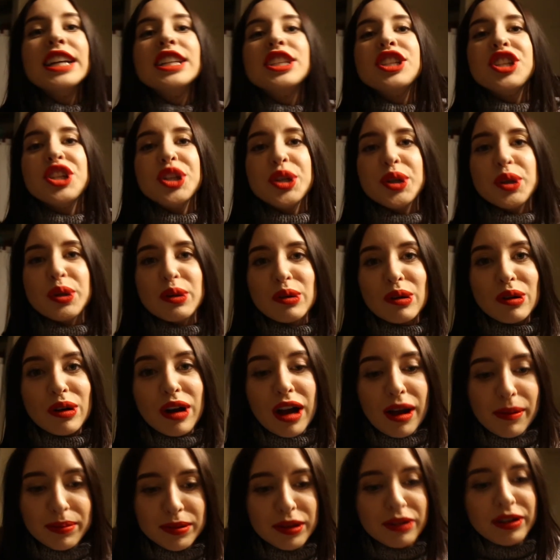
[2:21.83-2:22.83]
to
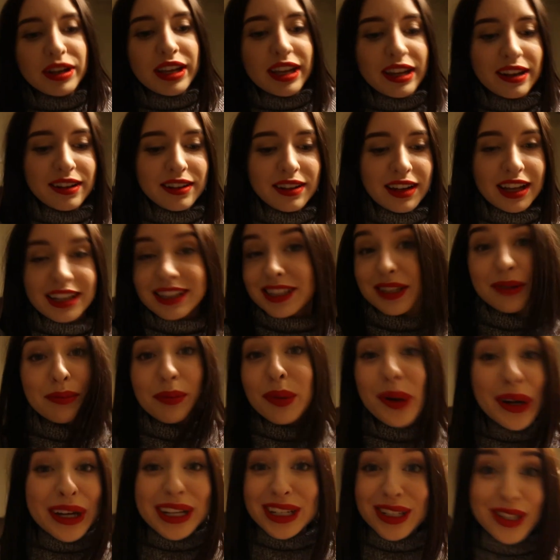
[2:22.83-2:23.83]
upload it at some
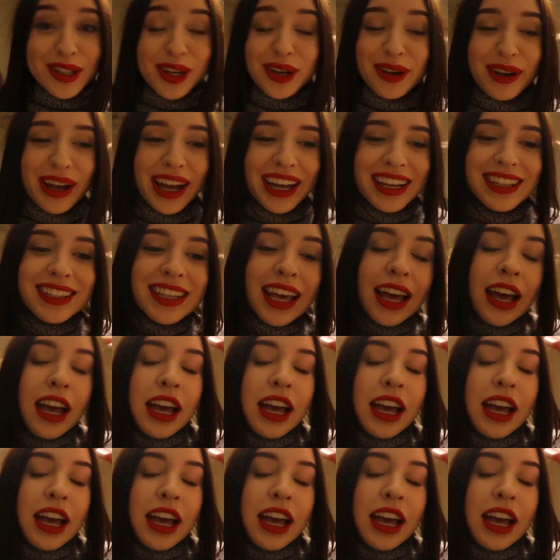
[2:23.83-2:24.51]
point and show you guys.